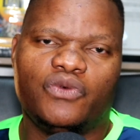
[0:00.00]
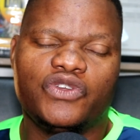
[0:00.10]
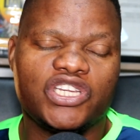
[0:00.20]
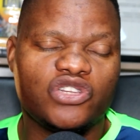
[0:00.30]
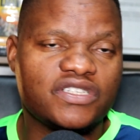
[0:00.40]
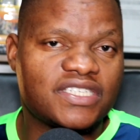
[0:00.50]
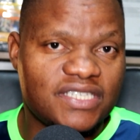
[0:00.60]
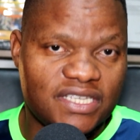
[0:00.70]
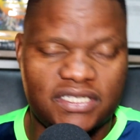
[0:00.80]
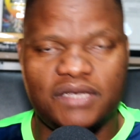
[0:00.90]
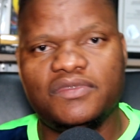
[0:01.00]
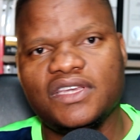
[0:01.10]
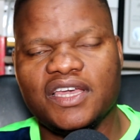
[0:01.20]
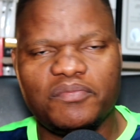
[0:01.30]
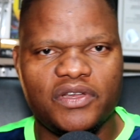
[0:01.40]
We did not see the same
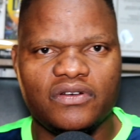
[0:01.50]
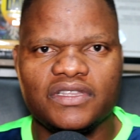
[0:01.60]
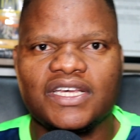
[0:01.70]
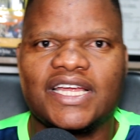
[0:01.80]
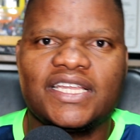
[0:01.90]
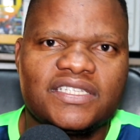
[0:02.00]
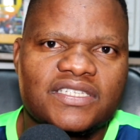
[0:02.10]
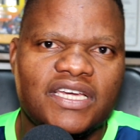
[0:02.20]
thing happening on the right-hand